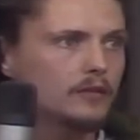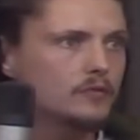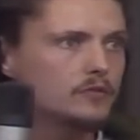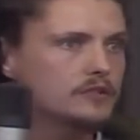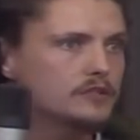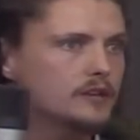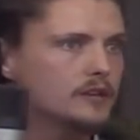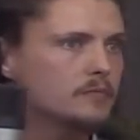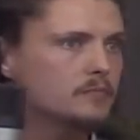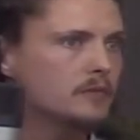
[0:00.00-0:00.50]
it
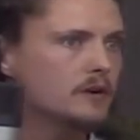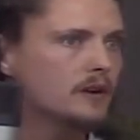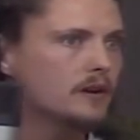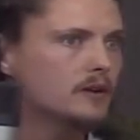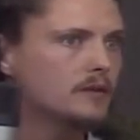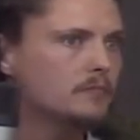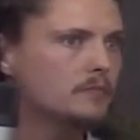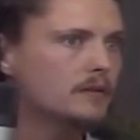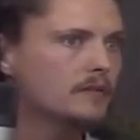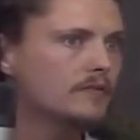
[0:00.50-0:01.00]
was like
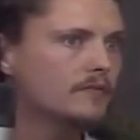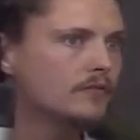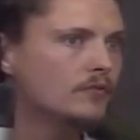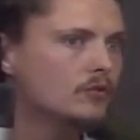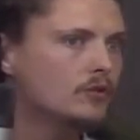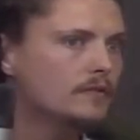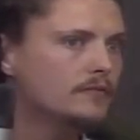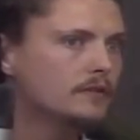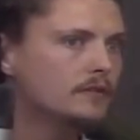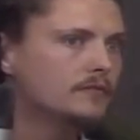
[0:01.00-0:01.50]
my my
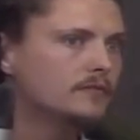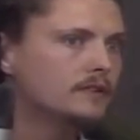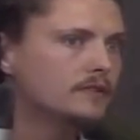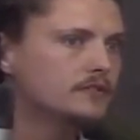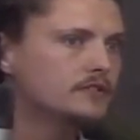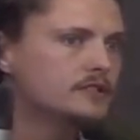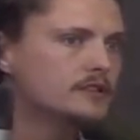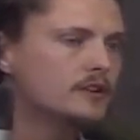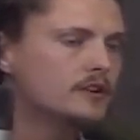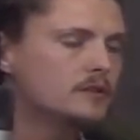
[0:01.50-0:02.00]
fourth or
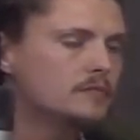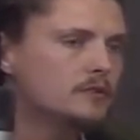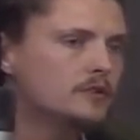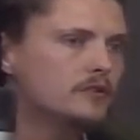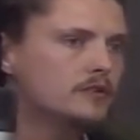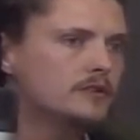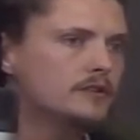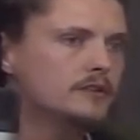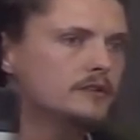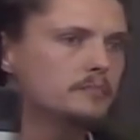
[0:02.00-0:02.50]
fifth
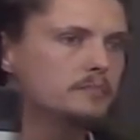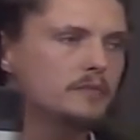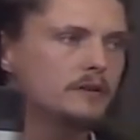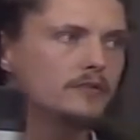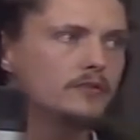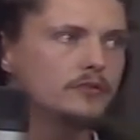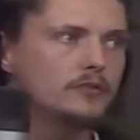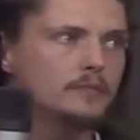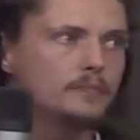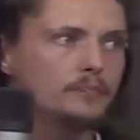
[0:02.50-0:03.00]
ceremony in
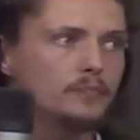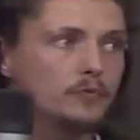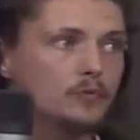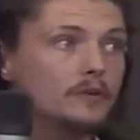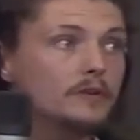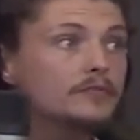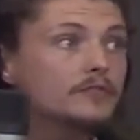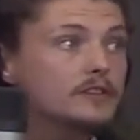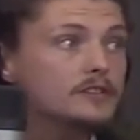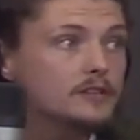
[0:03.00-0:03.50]
Peru
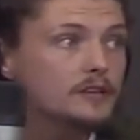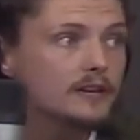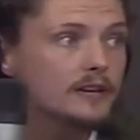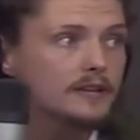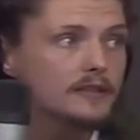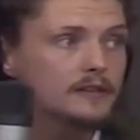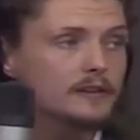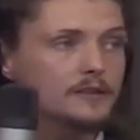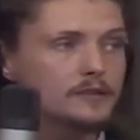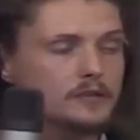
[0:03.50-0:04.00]
with this
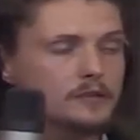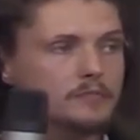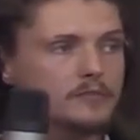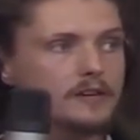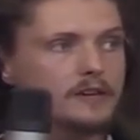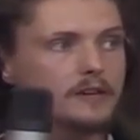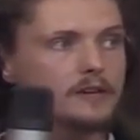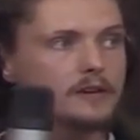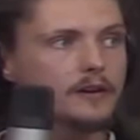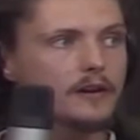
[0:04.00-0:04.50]
lady that's
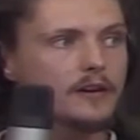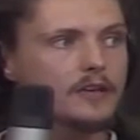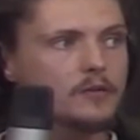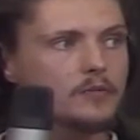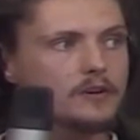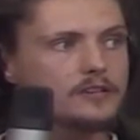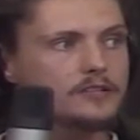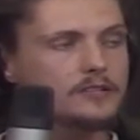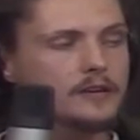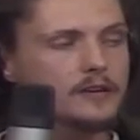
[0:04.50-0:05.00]
making the
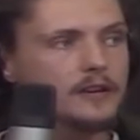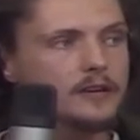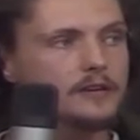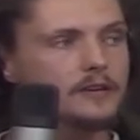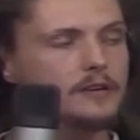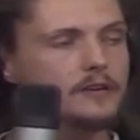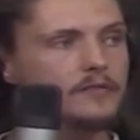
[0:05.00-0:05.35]
ayahuasca in,